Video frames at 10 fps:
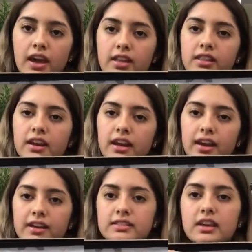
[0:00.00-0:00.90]
and then it
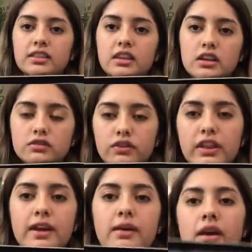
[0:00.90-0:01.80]
has like this for
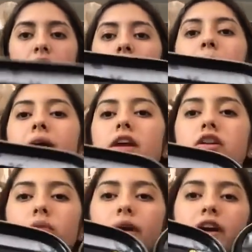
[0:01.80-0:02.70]
like my
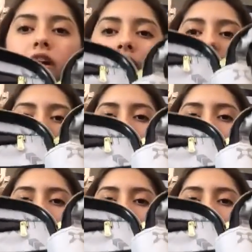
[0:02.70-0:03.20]
underwear